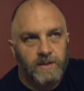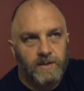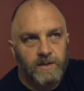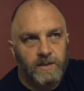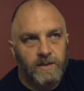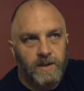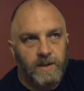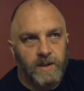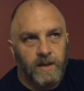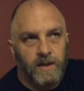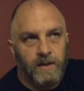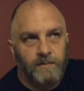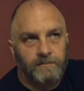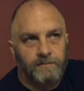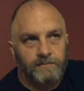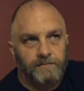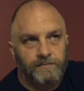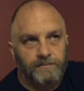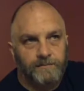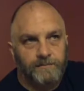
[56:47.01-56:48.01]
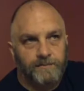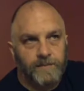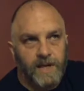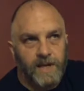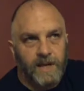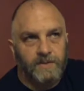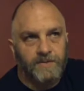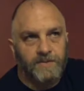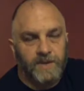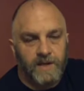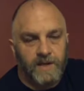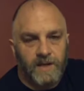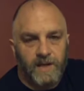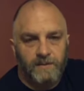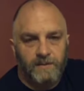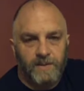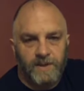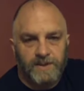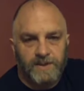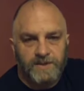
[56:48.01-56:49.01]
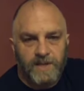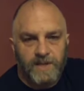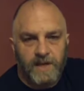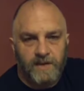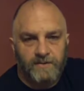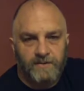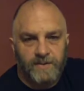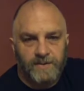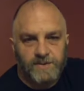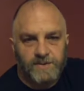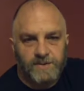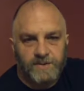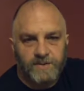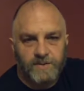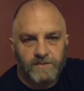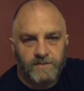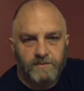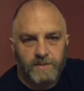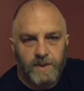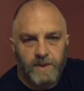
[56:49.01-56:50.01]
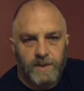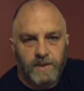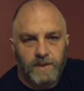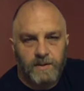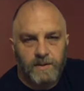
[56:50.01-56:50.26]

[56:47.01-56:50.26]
I don't think anybody's average, but